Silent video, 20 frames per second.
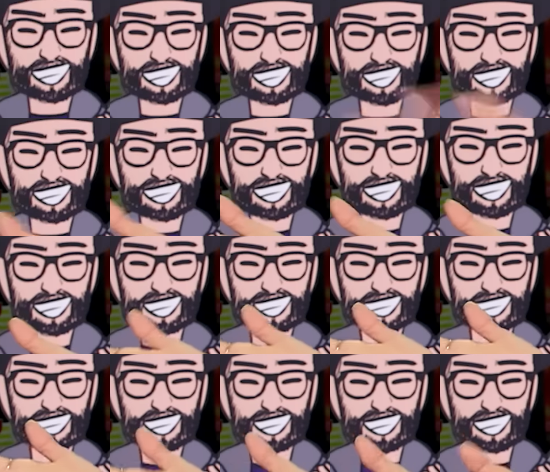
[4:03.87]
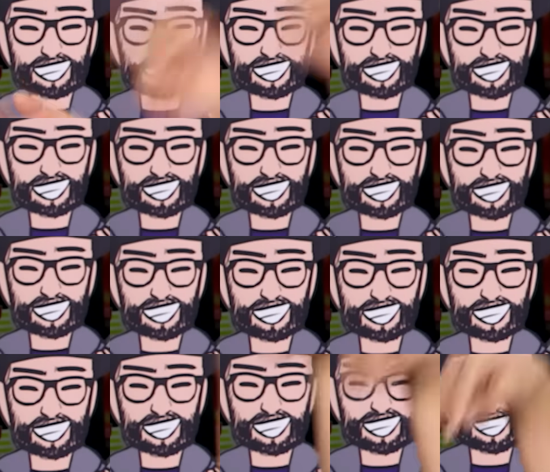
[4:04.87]

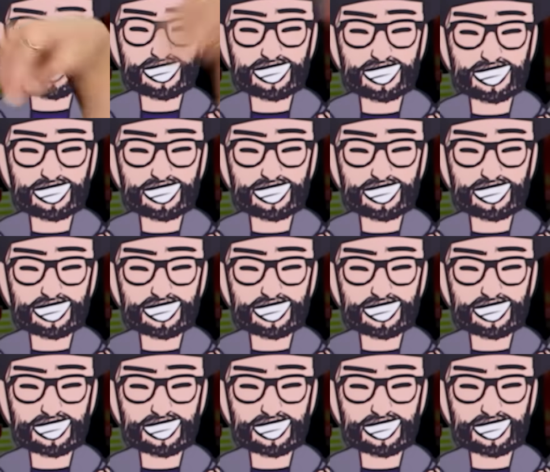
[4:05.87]
This person isn't speaking.